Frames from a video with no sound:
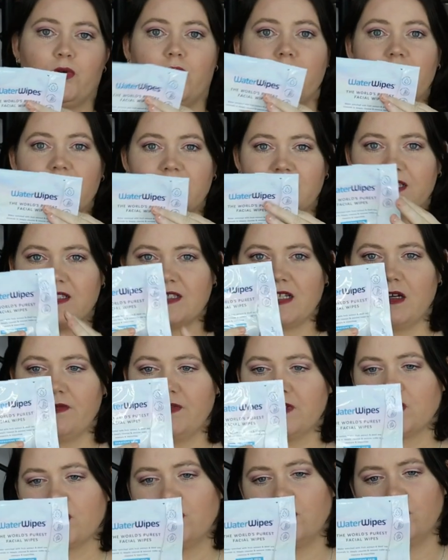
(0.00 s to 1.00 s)
product itself
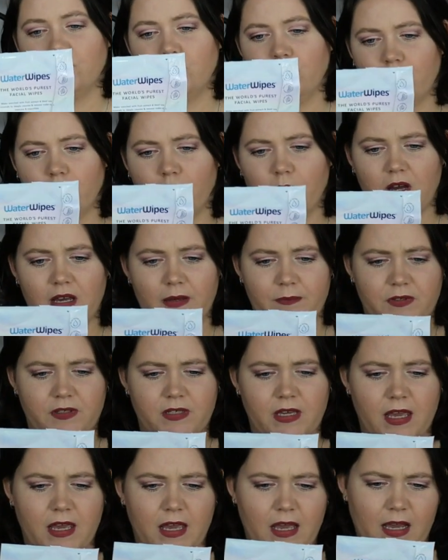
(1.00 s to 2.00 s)
is called water wipes.